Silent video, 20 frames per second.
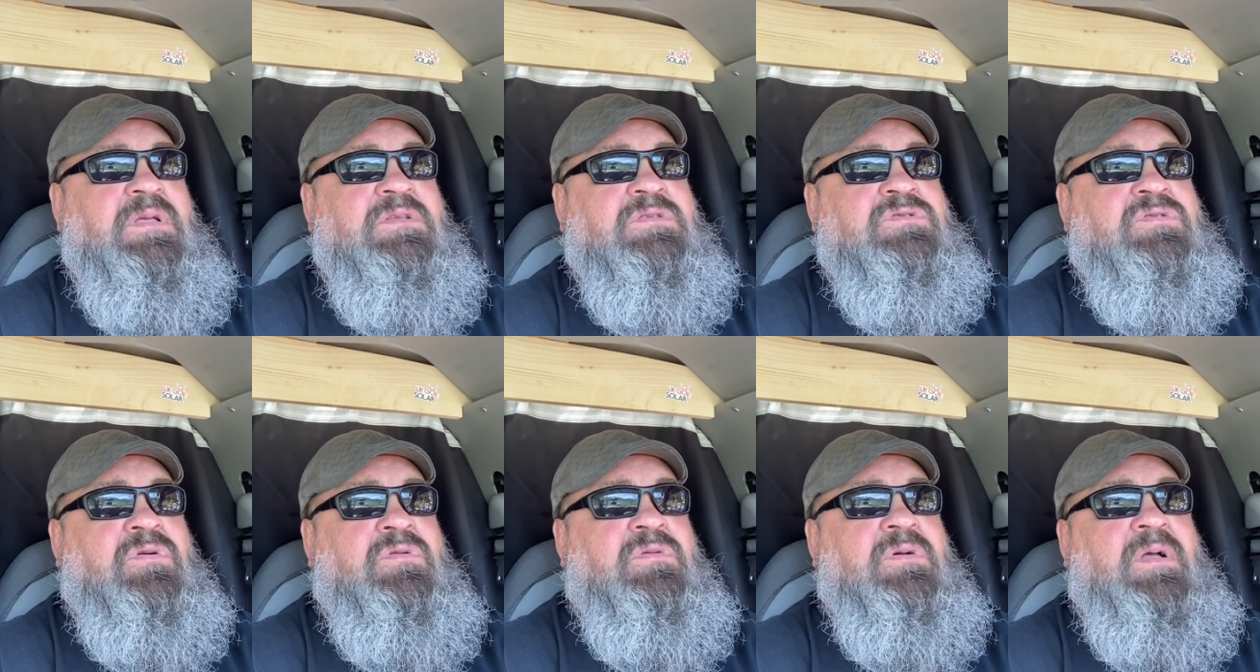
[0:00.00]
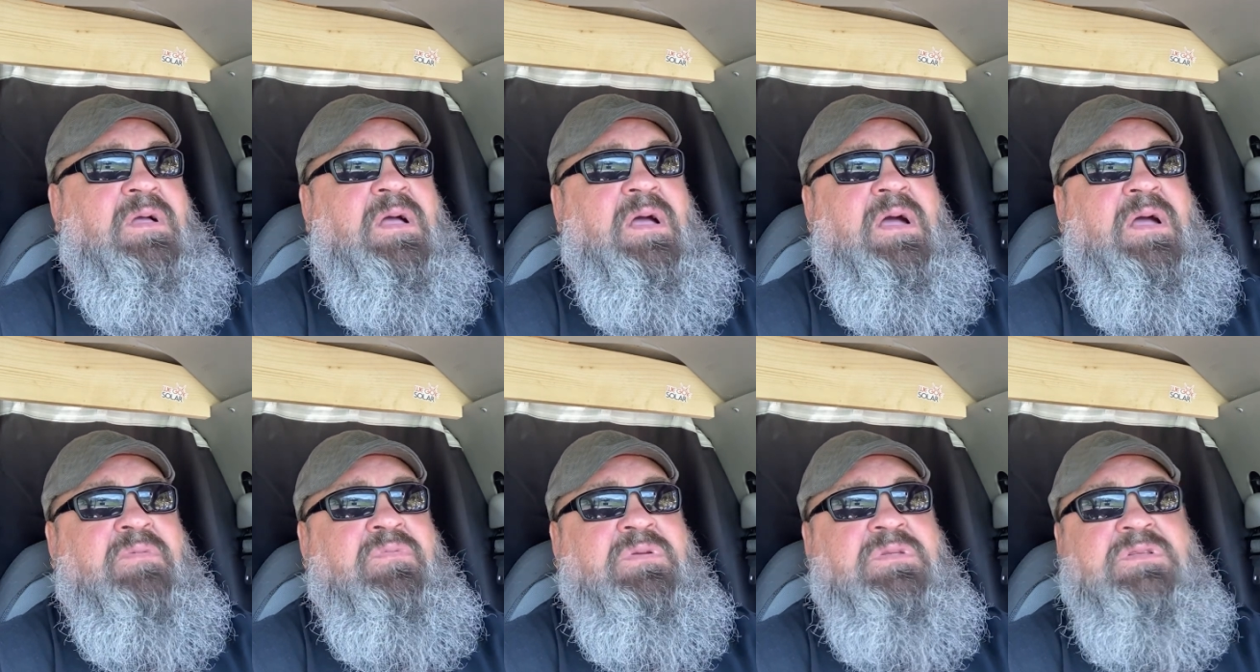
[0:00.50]
So
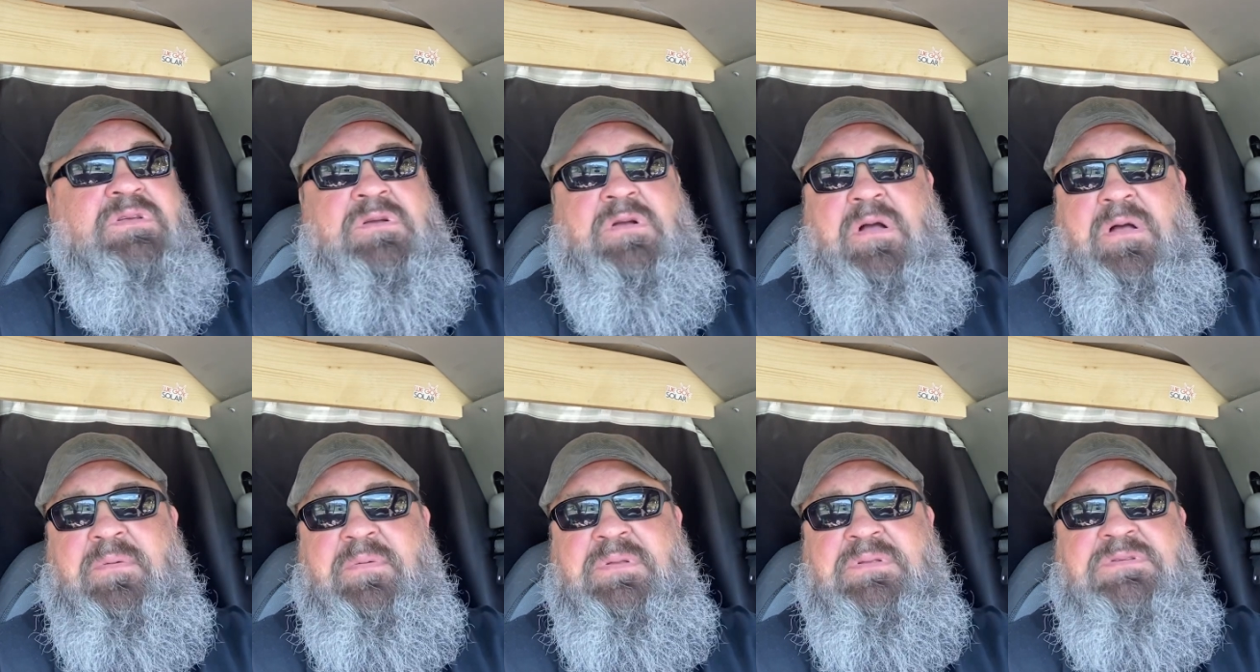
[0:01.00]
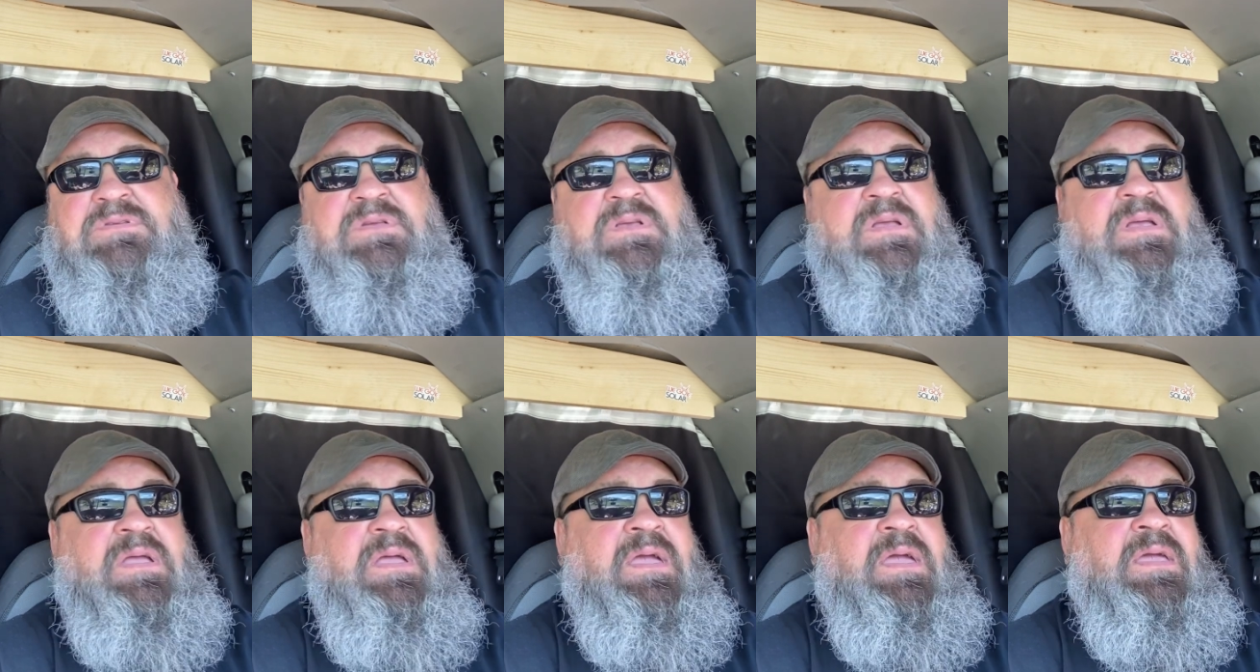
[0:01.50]
I read the comments,
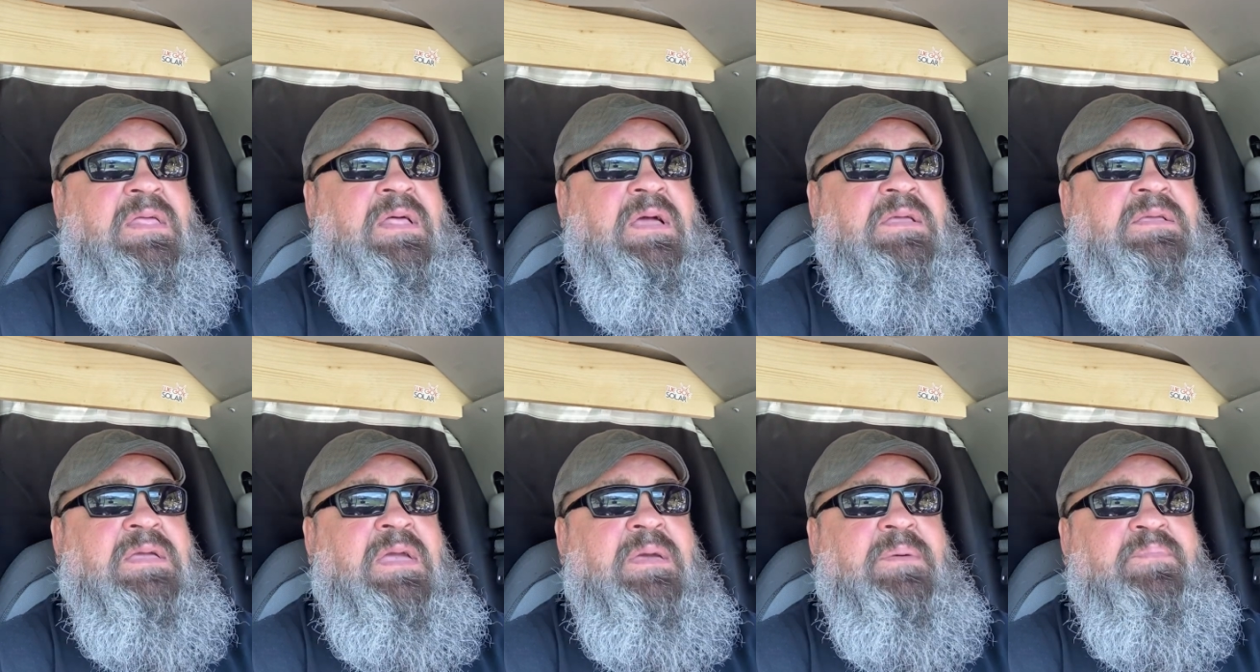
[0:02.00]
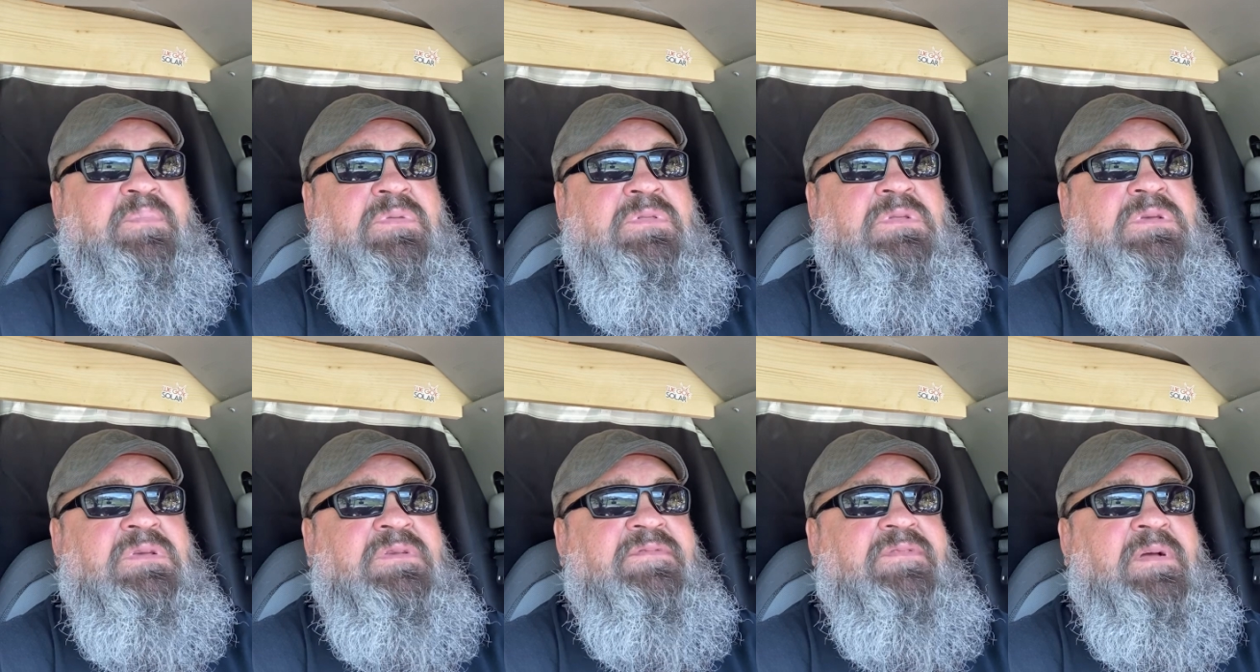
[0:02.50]
and I can't
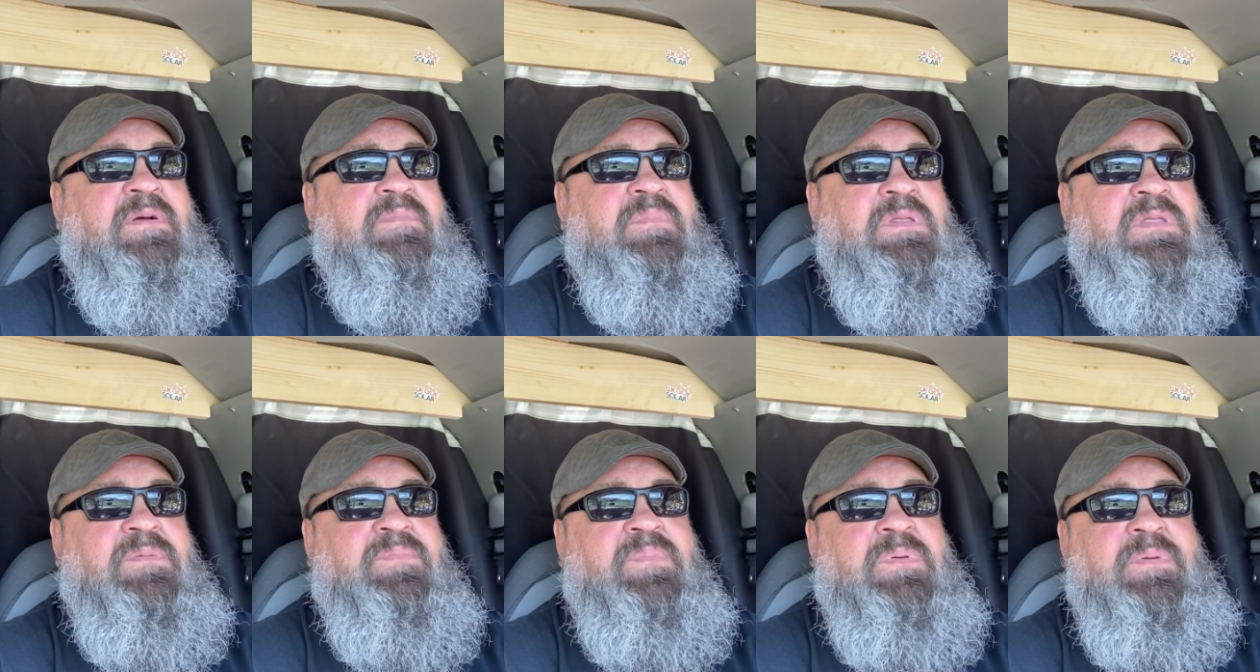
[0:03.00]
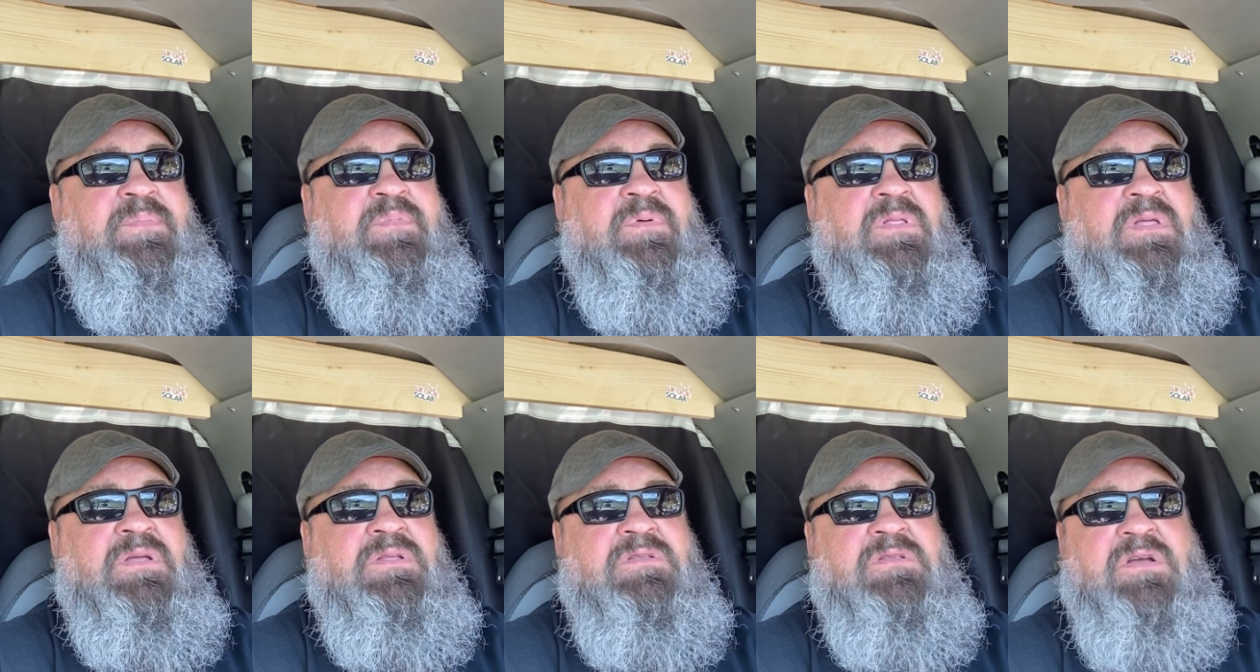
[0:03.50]
believe how many people
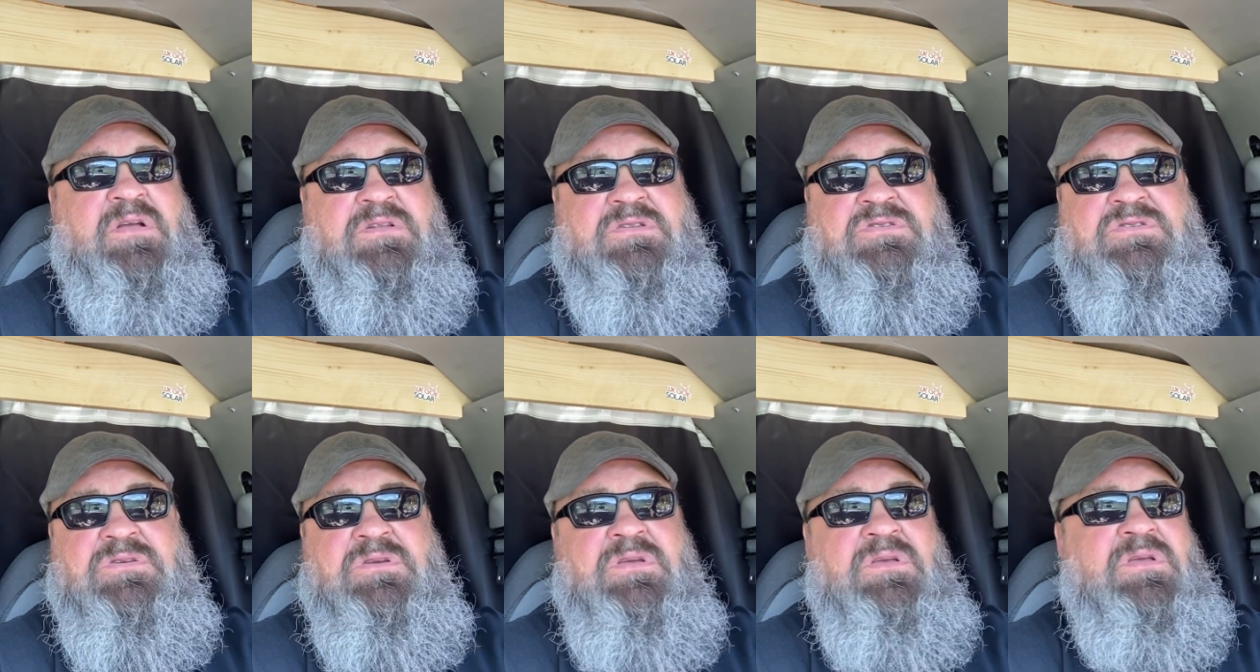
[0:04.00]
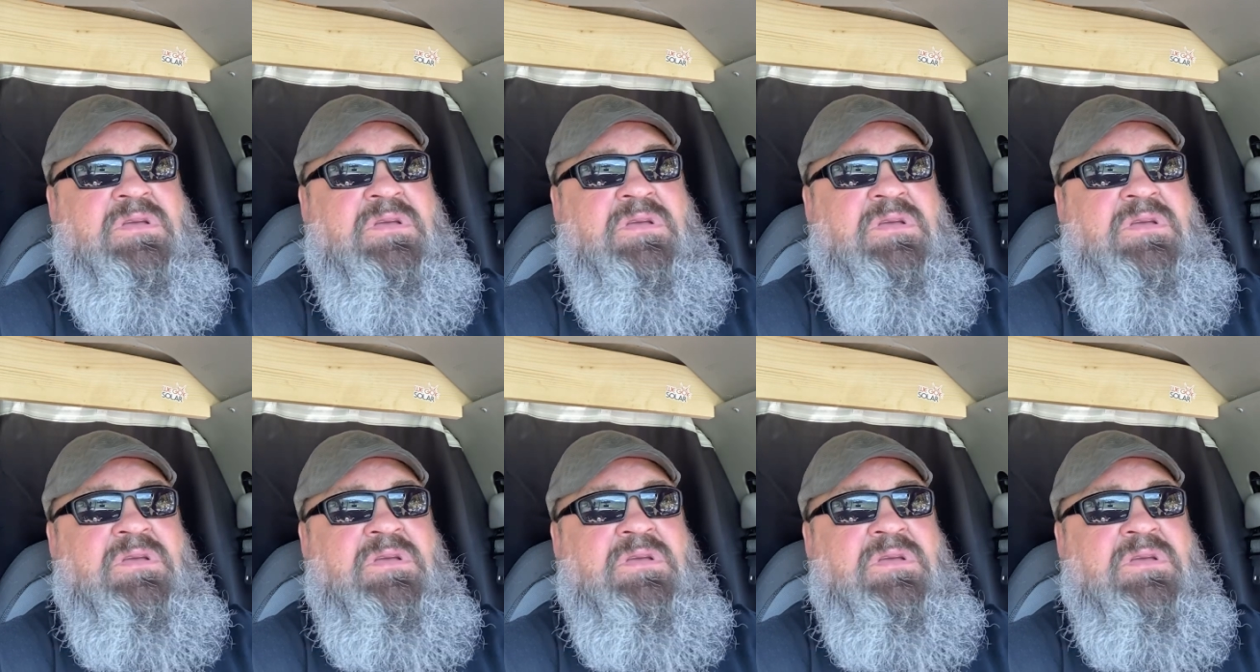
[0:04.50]
I touch.